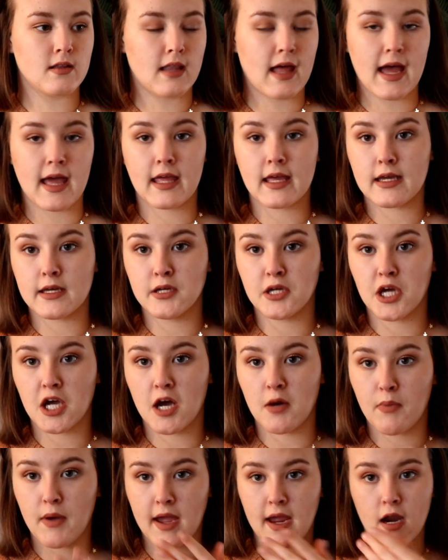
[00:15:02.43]
like
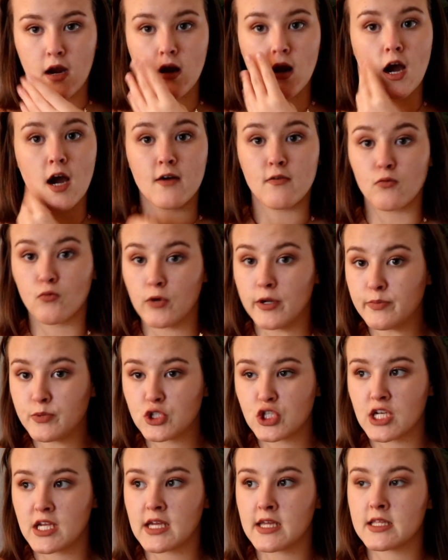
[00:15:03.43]
a pair of ripped
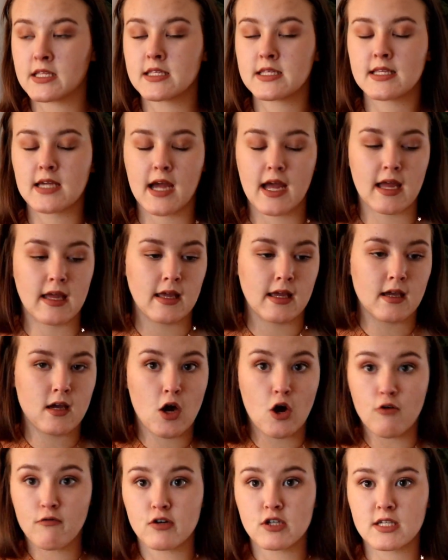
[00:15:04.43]
jeans, a
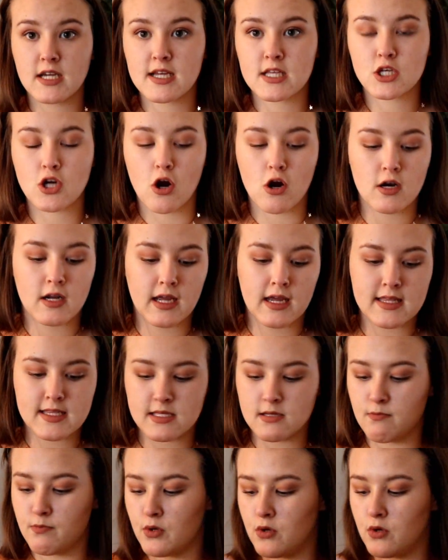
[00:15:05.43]
oversized cardigan, some